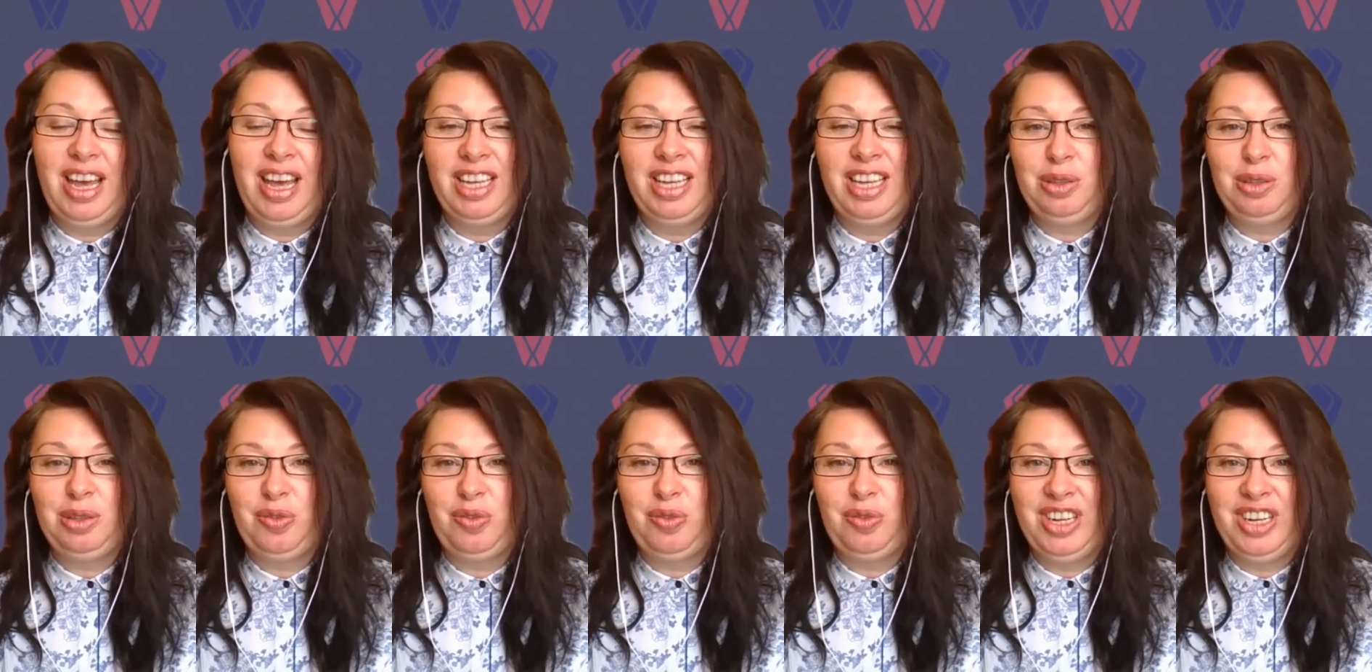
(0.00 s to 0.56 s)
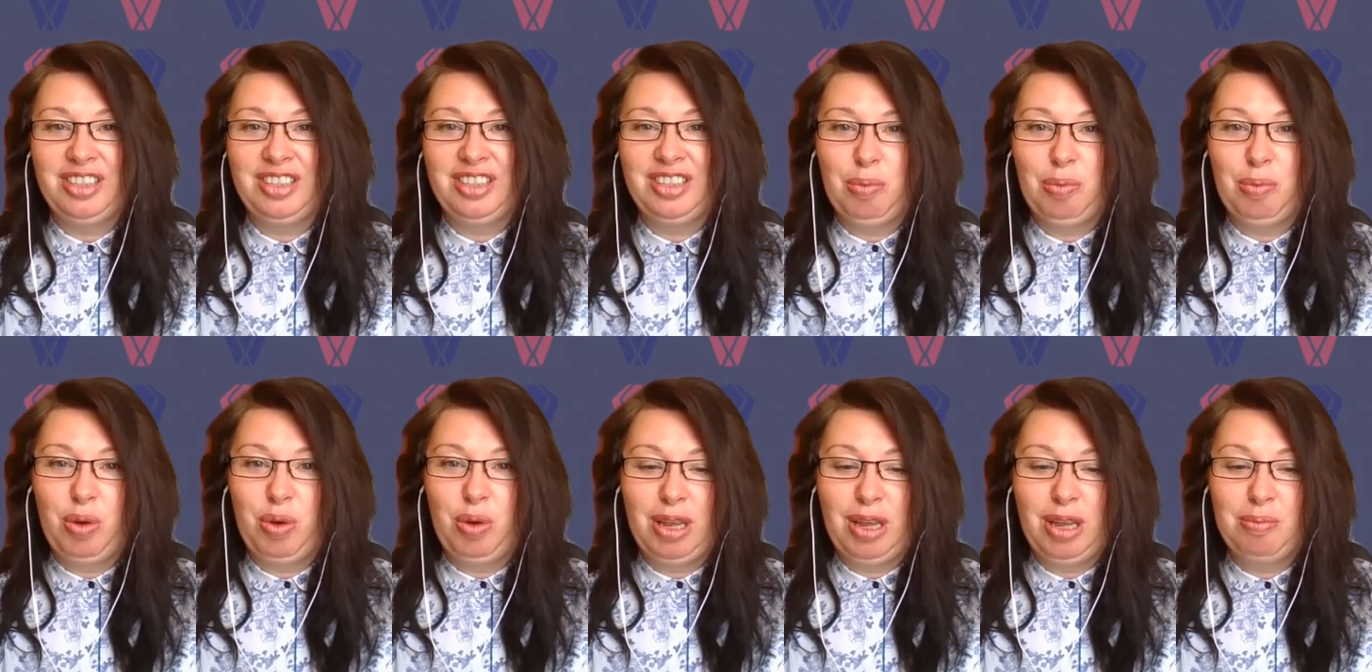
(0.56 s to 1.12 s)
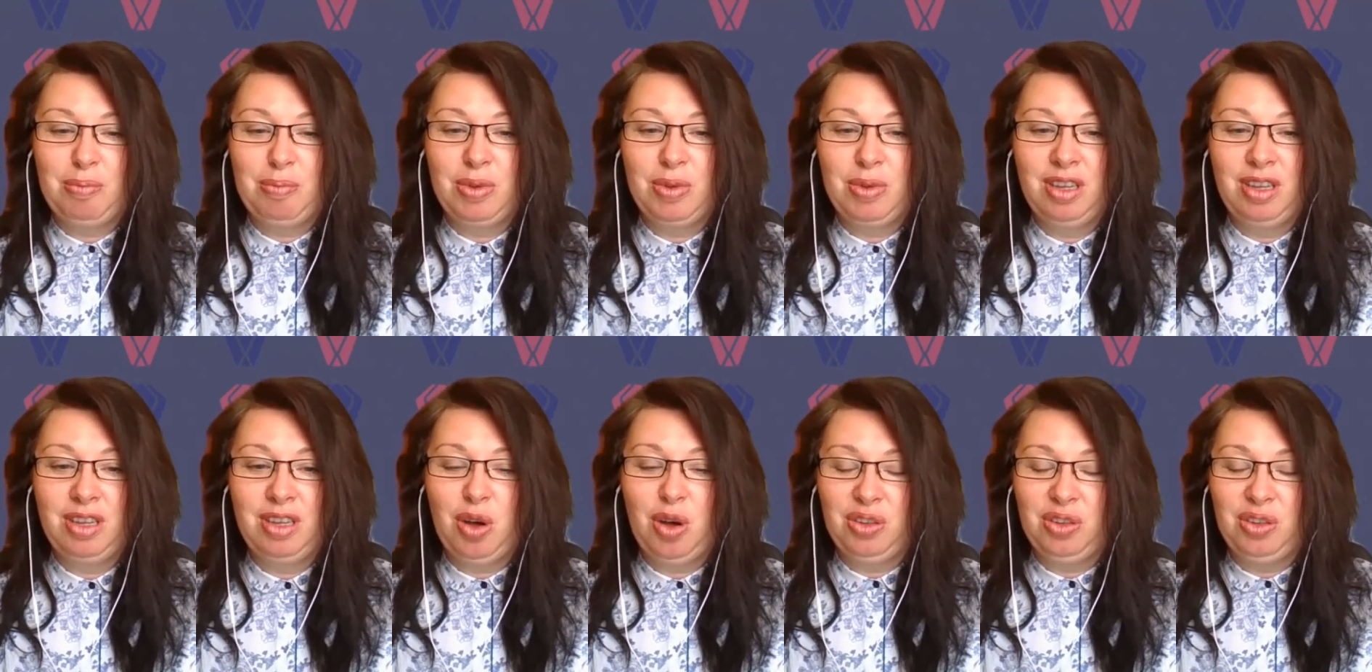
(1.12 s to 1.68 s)
at reignsupreme
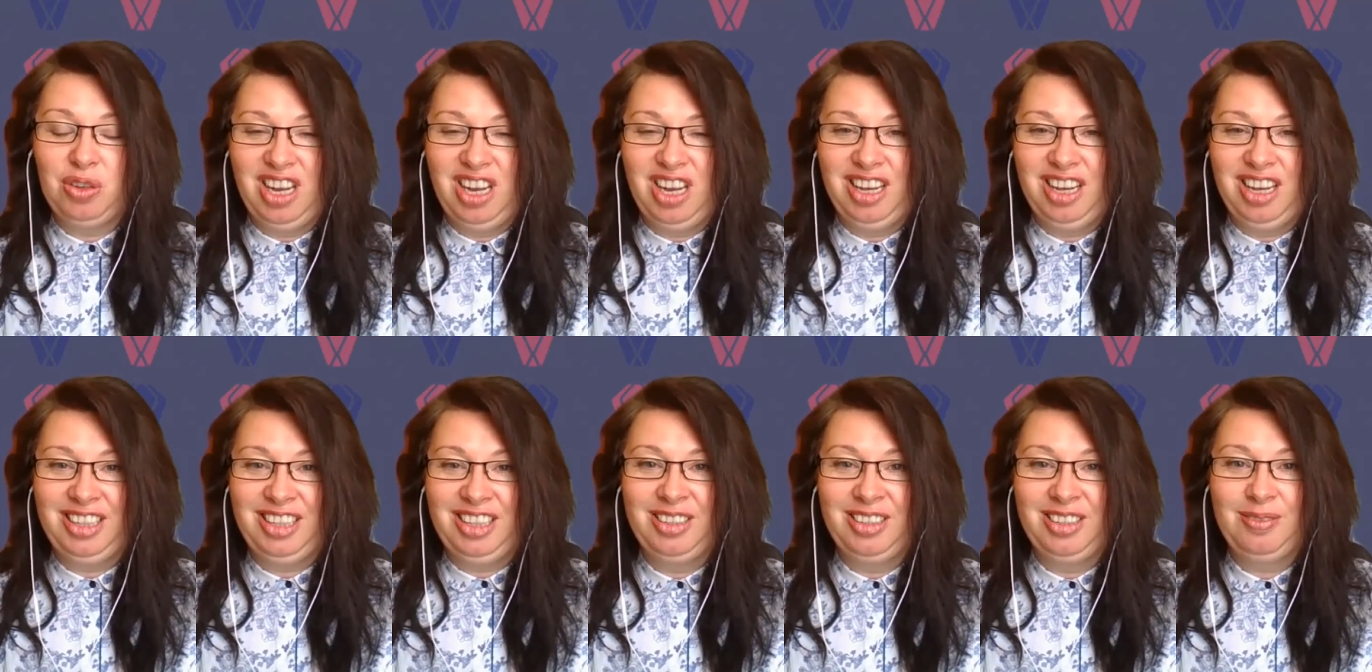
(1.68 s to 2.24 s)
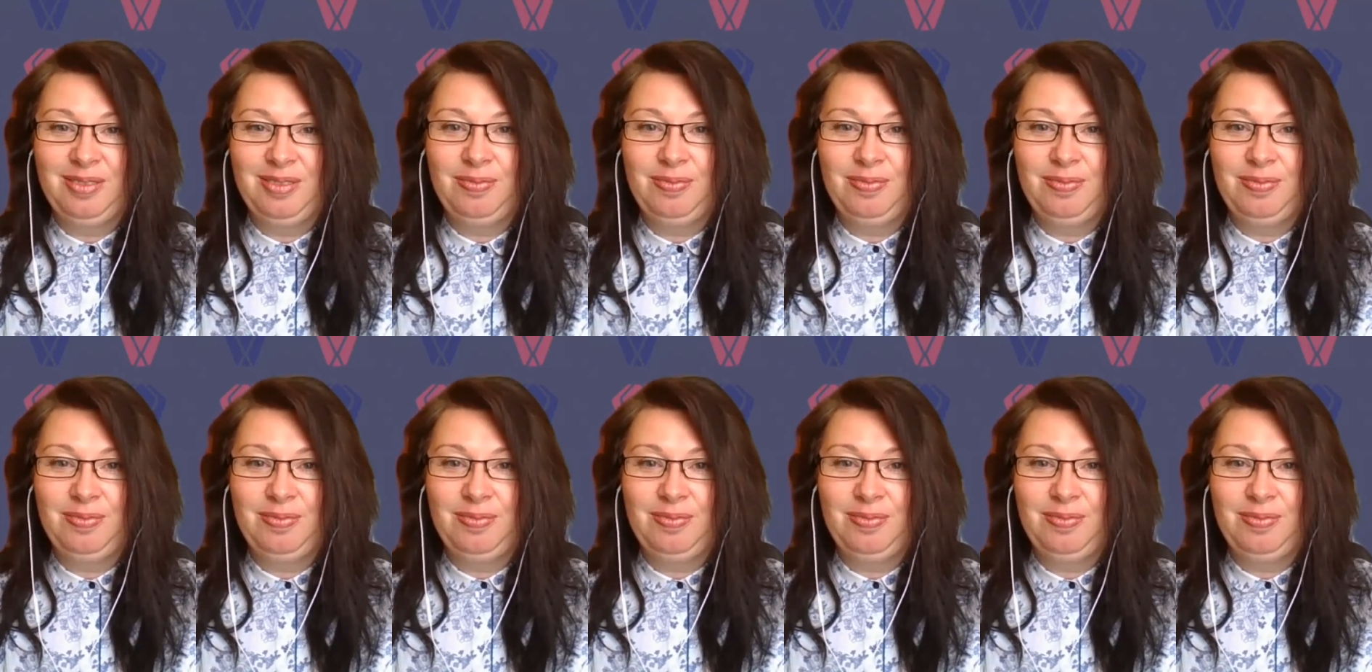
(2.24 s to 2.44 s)
online.